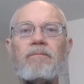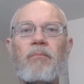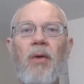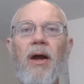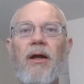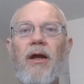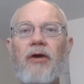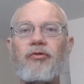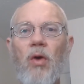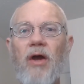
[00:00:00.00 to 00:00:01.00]
My
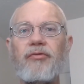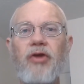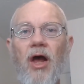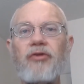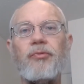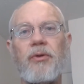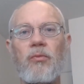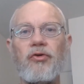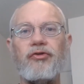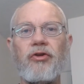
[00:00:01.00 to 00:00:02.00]
ex-wife's husband
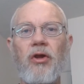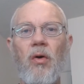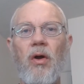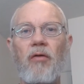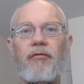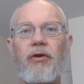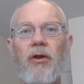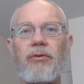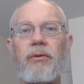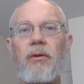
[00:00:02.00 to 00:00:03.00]
was in the oil field.